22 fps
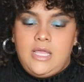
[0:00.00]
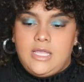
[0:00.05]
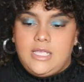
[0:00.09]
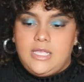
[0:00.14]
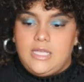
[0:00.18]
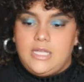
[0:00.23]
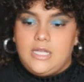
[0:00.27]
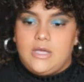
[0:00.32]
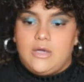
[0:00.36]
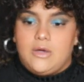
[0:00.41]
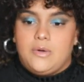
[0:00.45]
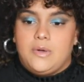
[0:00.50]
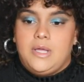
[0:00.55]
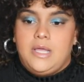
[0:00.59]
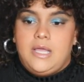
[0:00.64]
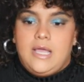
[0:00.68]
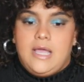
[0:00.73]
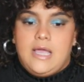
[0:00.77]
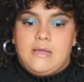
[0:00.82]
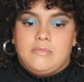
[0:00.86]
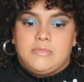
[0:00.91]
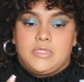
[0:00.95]
You know,
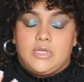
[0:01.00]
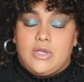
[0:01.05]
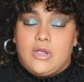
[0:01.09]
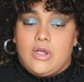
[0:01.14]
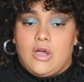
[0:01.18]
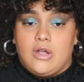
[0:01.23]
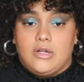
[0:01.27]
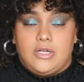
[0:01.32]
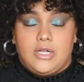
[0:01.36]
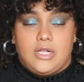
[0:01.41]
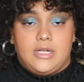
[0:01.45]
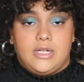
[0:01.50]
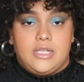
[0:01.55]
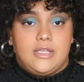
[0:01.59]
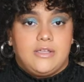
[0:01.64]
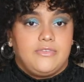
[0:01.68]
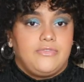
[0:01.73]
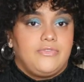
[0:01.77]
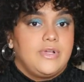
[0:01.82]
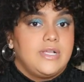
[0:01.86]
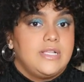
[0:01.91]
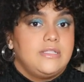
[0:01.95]
I'm sorry all none of
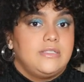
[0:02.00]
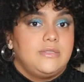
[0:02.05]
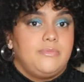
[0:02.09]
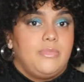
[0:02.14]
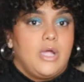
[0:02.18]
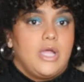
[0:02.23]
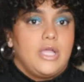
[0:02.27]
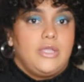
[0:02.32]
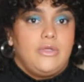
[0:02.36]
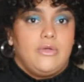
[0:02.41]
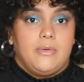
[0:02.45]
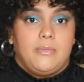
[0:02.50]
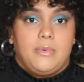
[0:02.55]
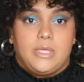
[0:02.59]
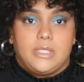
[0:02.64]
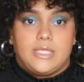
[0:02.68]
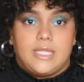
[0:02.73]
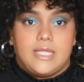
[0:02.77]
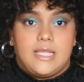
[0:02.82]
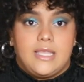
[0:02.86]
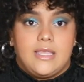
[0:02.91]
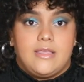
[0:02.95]
your friends brought you a
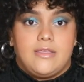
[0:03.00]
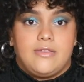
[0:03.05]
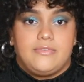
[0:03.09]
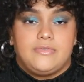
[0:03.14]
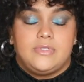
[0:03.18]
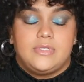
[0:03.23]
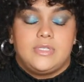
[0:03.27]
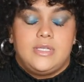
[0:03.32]
birthday gift